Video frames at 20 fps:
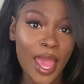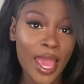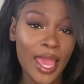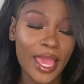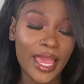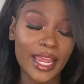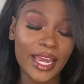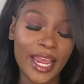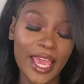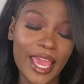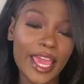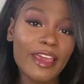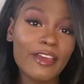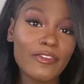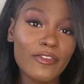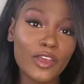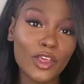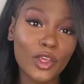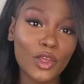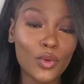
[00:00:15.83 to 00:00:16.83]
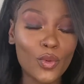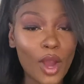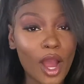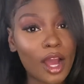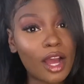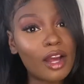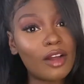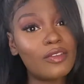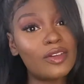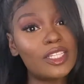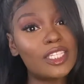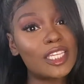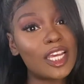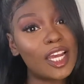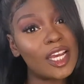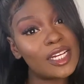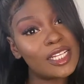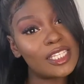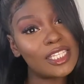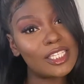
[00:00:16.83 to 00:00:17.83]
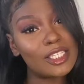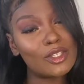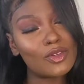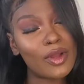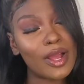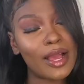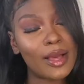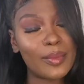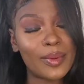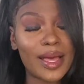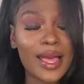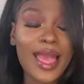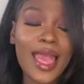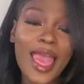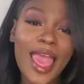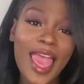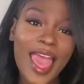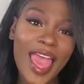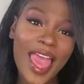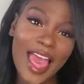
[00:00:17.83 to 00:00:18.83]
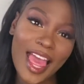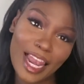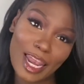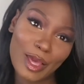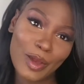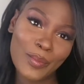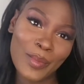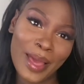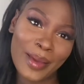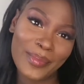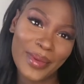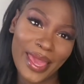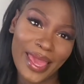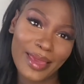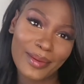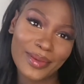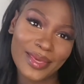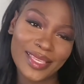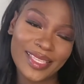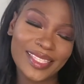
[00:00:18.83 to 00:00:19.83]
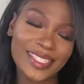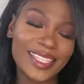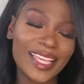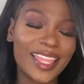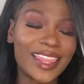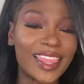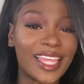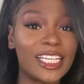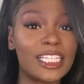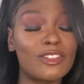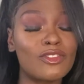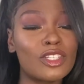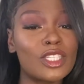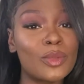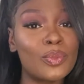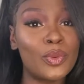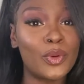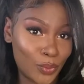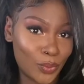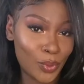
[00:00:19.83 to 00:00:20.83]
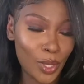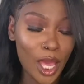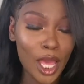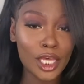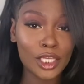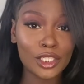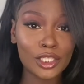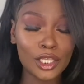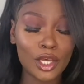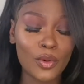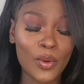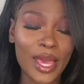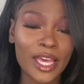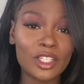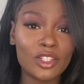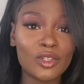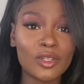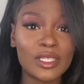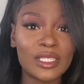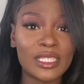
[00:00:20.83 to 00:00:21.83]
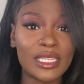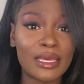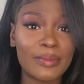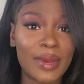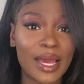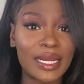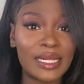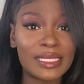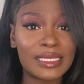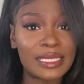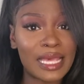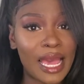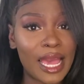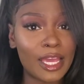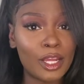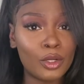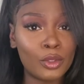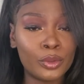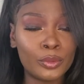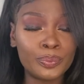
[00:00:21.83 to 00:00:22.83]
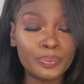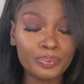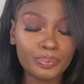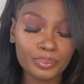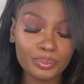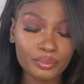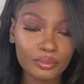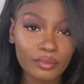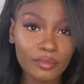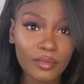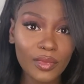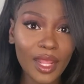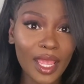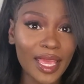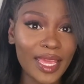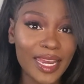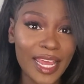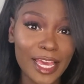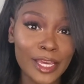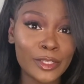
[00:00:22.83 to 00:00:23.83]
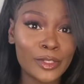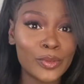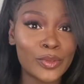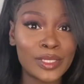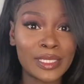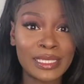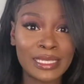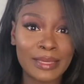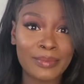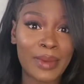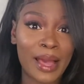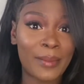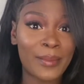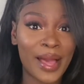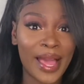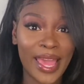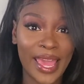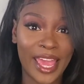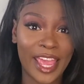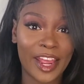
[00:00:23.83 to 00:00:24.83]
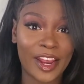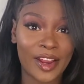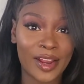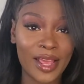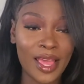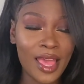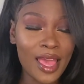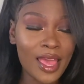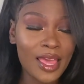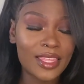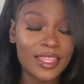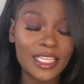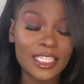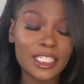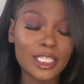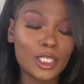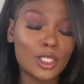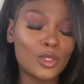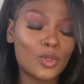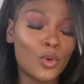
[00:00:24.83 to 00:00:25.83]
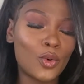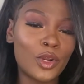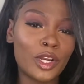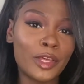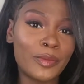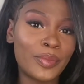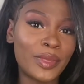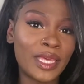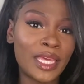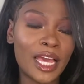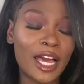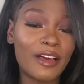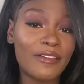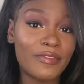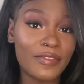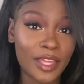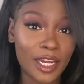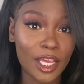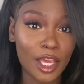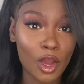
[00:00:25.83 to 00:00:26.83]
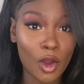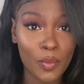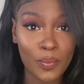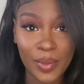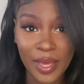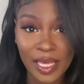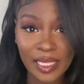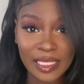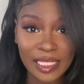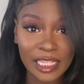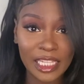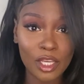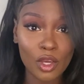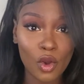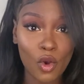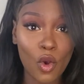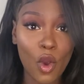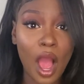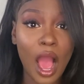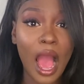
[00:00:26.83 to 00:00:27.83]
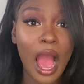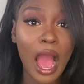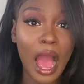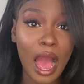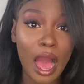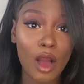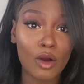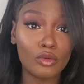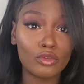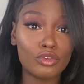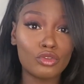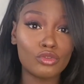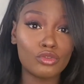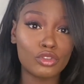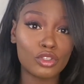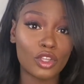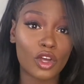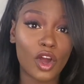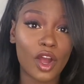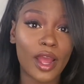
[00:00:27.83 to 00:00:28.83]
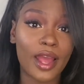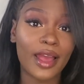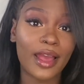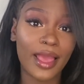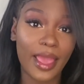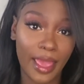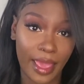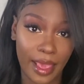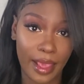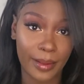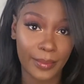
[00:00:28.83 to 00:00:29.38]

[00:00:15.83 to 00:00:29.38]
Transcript: and if you are a returning subscriber hello my babies thanks for support so as you can see by the title and as you can see by my hair this is going to be a video basically on how to start a hair